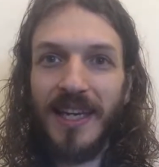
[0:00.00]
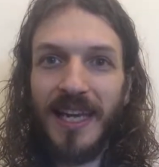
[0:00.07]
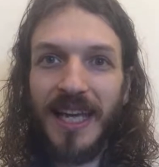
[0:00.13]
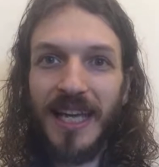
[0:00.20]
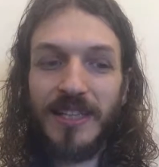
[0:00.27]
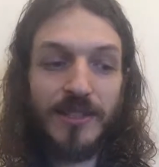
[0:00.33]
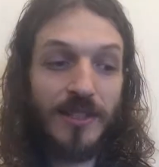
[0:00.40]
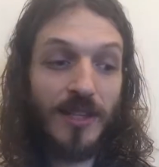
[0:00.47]

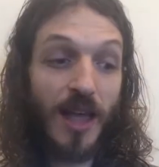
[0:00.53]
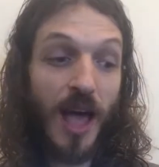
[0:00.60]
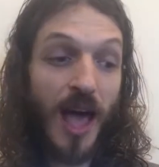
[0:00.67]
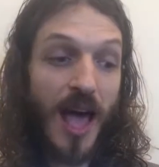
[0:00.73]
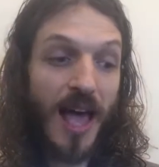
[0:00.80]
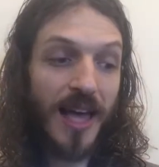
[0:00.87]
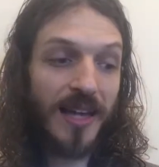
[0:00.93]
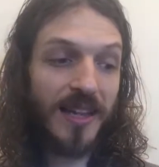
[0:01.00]
It's
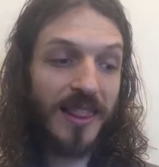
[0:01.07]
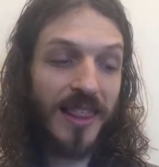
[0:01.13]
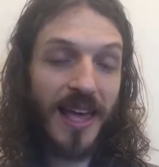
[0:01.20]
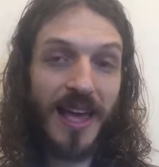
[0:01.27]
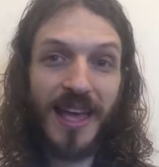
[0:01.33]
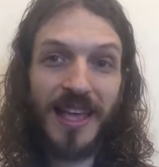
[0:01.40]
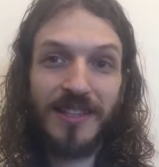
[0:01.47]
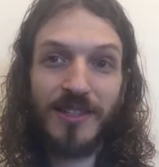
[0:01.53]
not
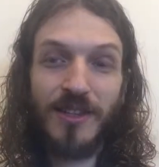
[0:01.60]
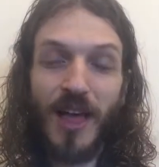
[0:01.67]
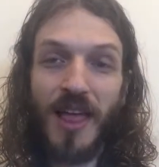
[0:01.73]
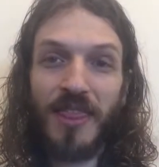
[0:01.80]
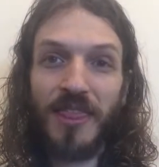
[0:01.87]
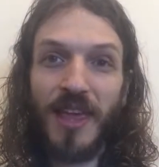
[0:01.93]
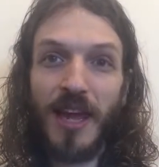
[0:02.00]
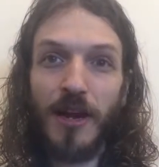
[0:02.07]

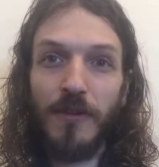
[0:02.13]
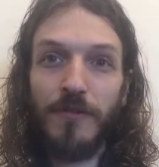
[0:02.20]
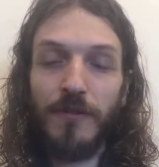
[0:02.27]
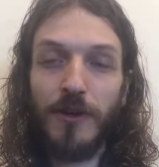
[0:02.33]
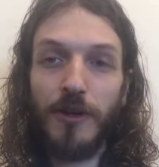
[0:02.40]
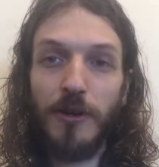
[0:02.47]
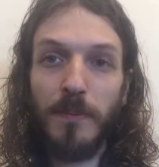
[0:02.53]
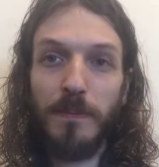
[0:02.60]
there for
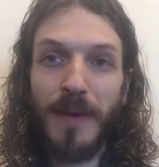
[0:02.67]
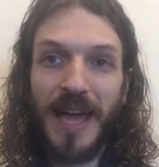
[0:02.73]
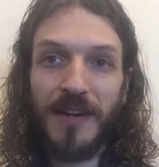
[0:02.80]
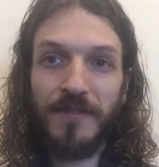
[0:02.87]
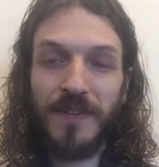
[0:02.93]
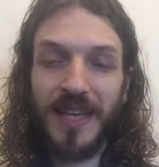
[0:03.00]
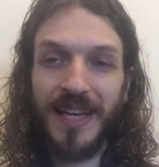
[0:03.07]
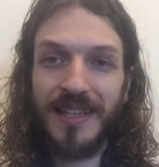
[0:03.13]
your
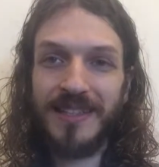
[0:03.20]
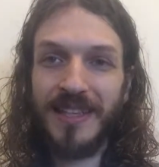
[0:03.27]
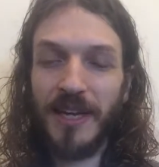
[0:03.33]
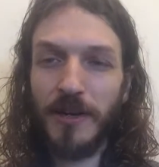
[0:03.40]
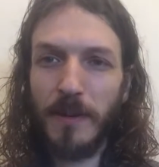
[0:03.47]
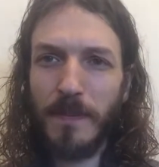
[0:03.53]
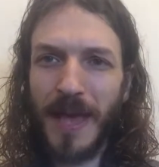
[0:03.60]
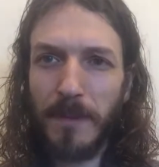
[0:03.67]
benefit. It's there
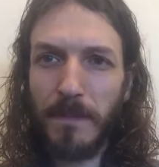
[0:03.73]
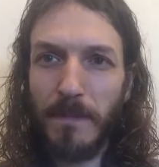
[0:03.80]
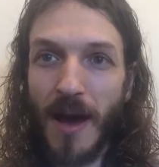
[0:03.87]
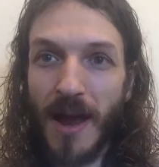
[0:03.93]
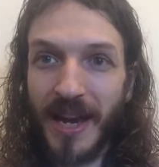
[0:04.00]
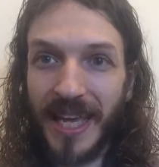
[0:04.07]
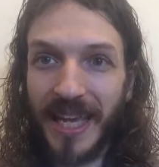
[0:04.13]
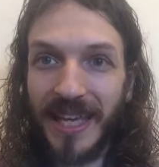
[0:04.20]
to make
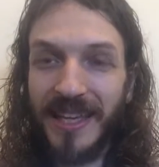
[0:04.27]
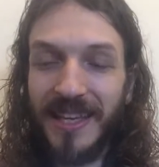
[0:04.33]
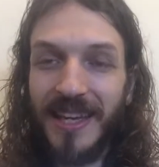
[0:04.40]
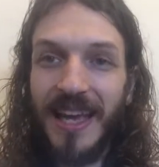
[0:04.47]
money.